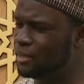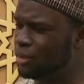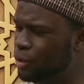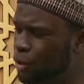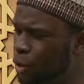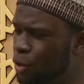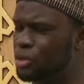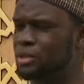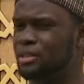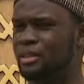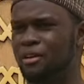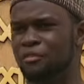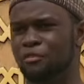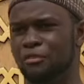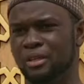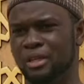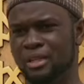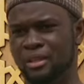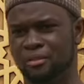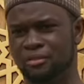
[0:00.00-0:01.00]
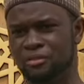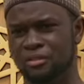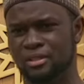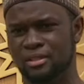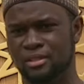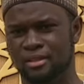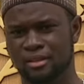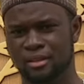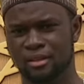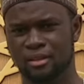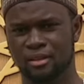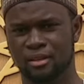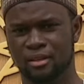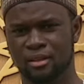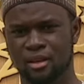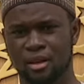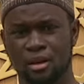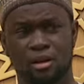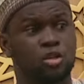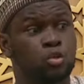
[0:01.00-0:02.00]
a Lord that forgives.
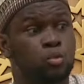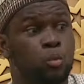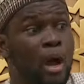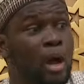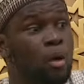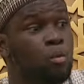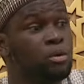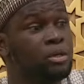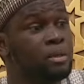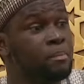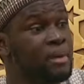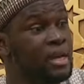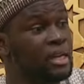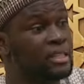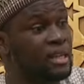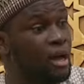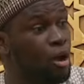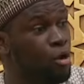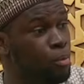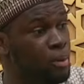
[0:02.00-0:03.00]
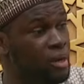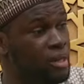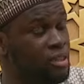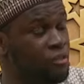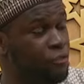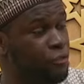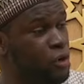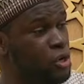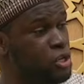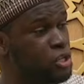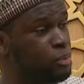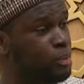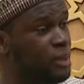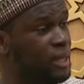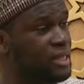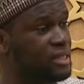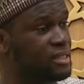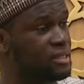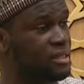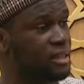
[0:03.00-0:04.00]
Because why would he make tawbah in the first
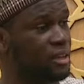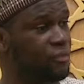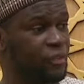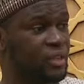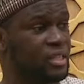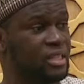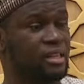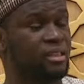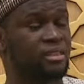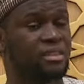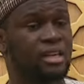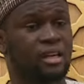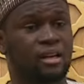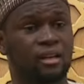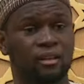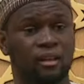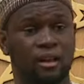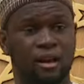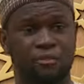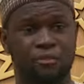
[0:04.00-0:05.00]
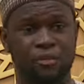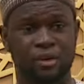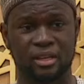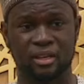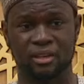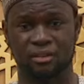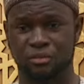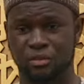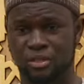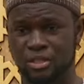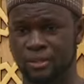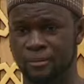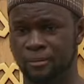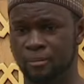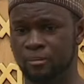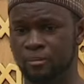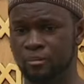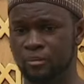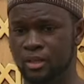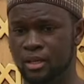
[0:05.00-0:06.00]
place if he didn't think Allah forgives?
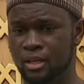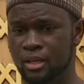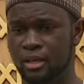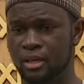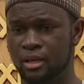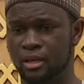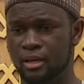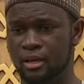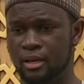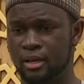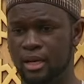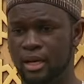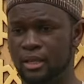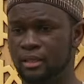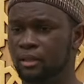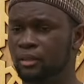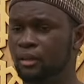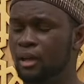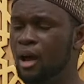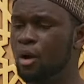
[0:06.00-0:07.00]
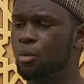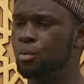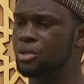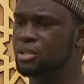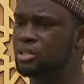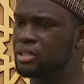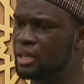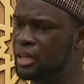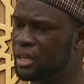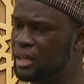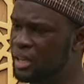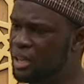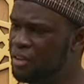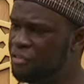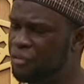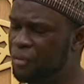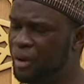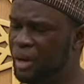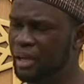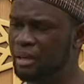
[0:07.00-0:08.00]
And Allah would say,
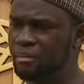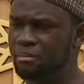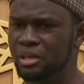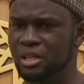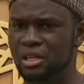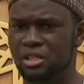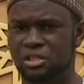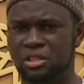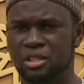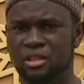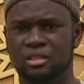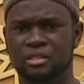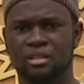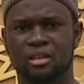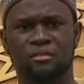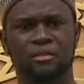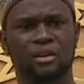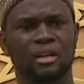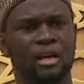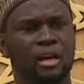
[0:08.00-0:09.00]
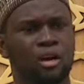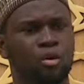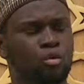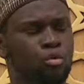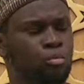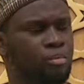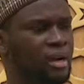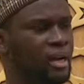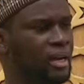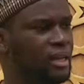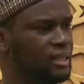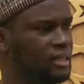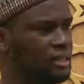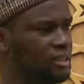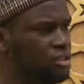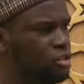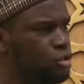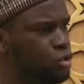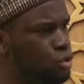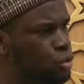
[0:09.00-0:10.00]
if'al ma shi'ta fala
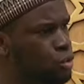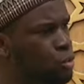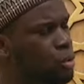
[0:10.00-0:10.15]
ubali, do